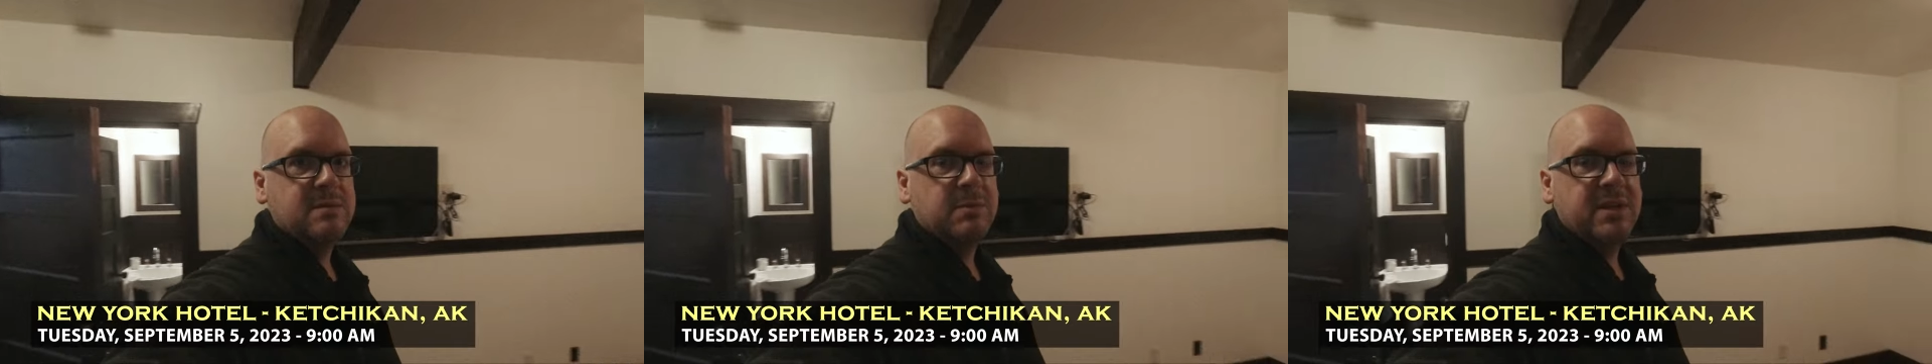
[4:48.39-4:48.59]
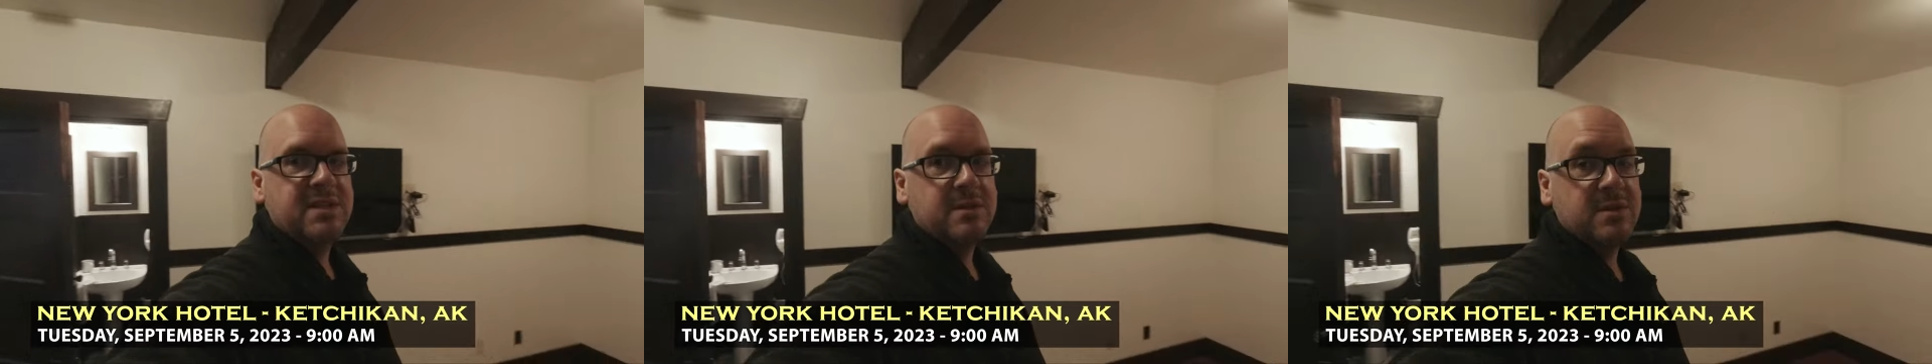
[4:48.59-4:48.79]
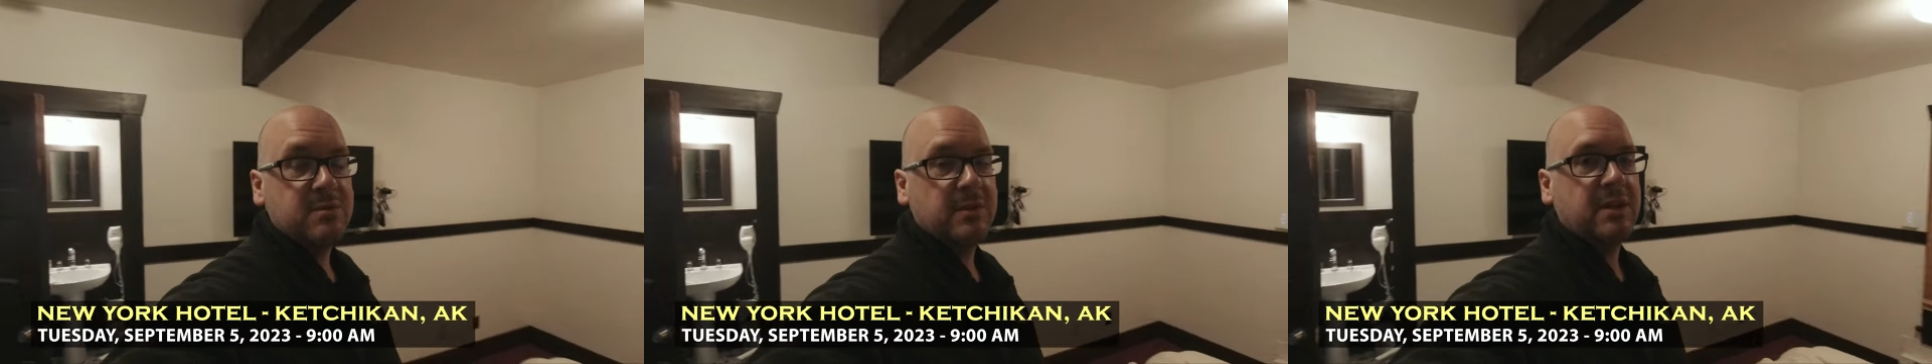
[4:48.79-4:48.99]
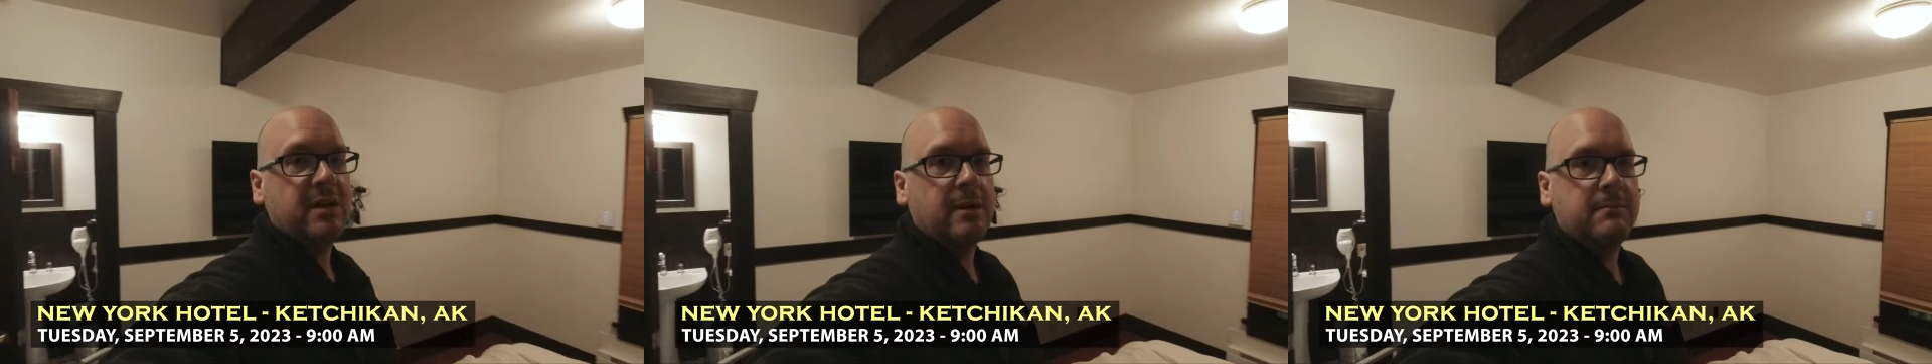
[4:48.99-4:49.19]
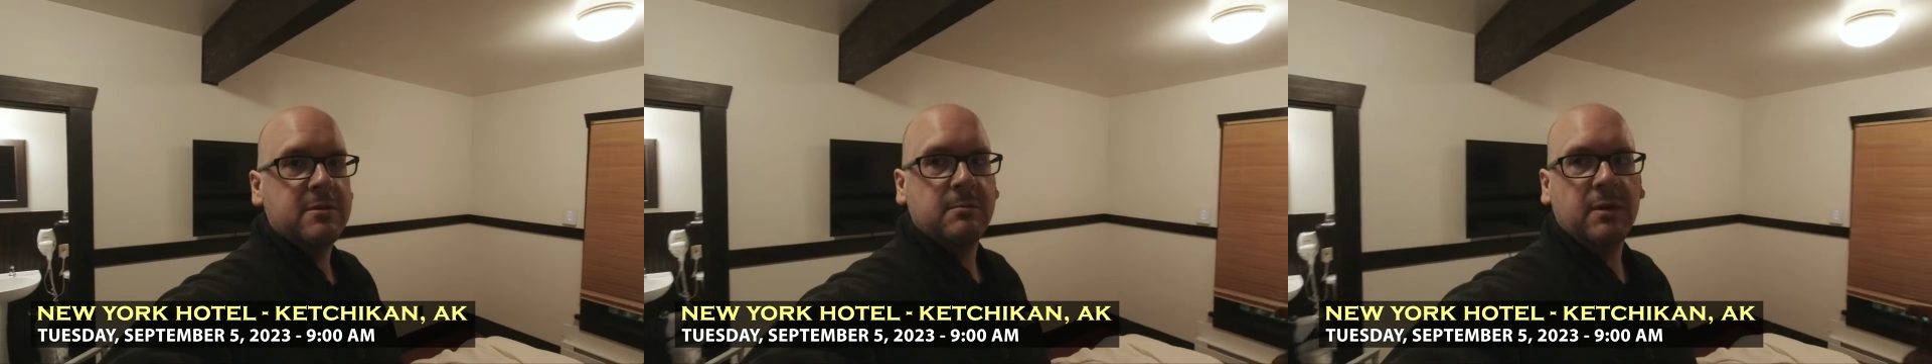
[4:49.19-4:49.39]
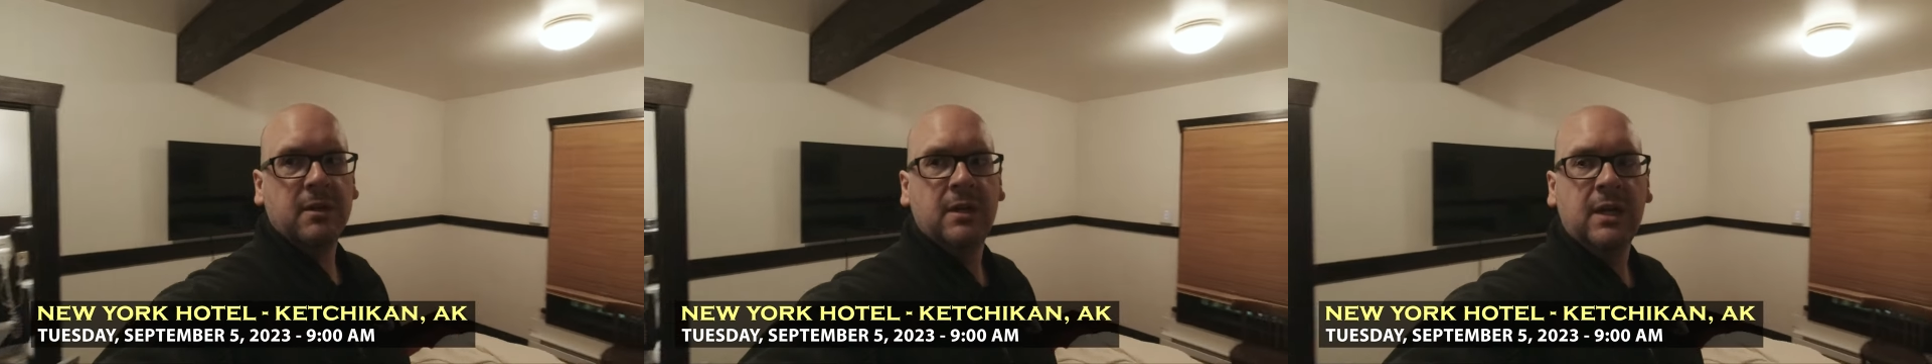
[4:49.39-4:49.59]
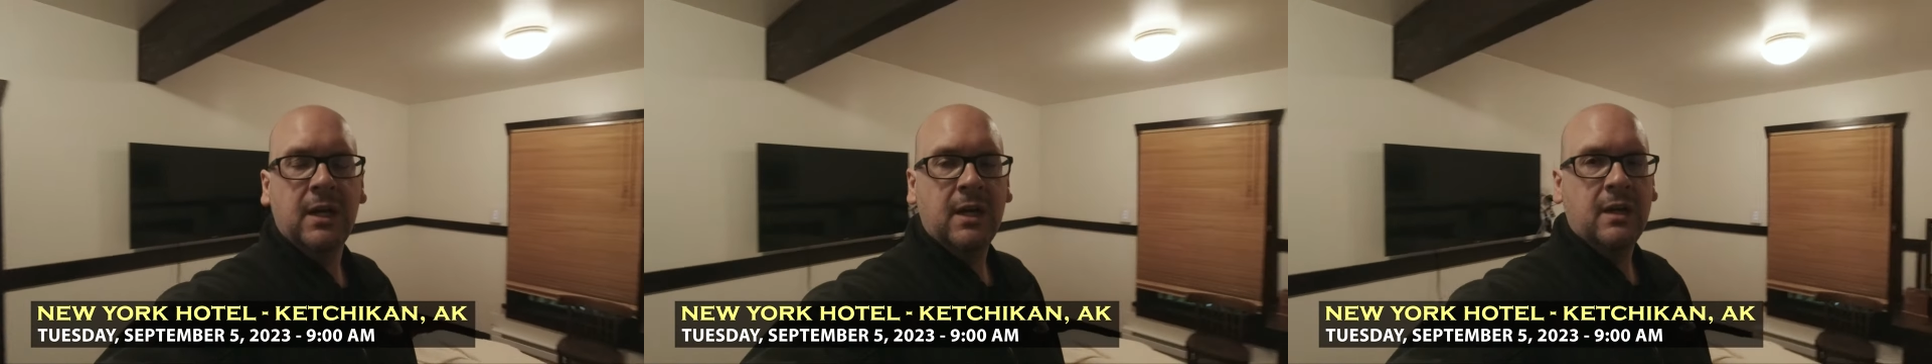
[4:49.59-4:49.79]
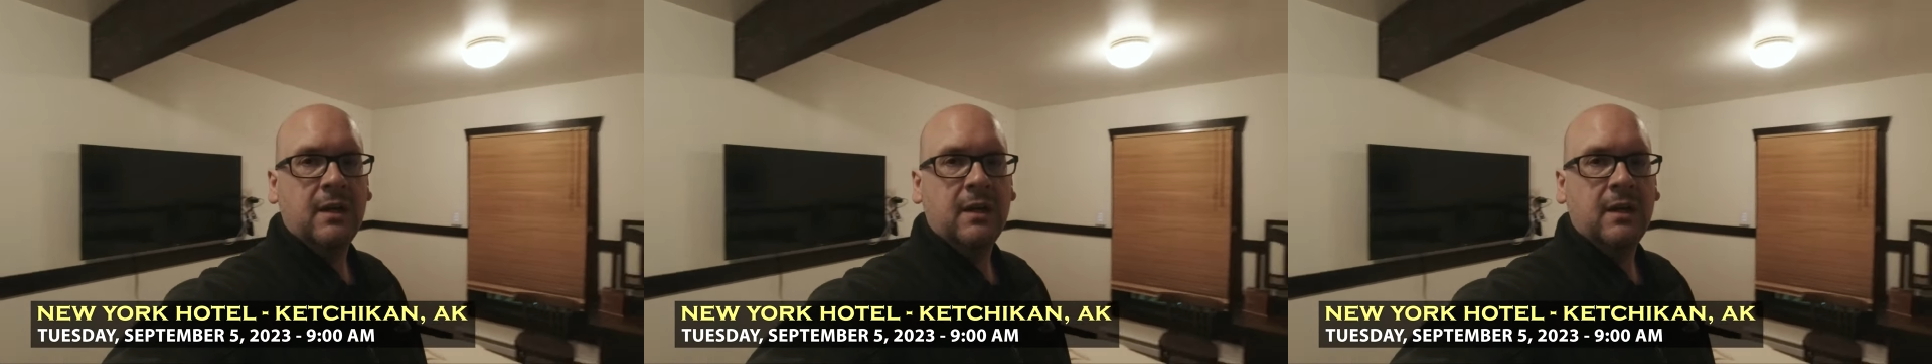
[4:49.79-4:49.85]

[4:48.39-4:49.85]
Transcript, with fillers: This place was really comfortable.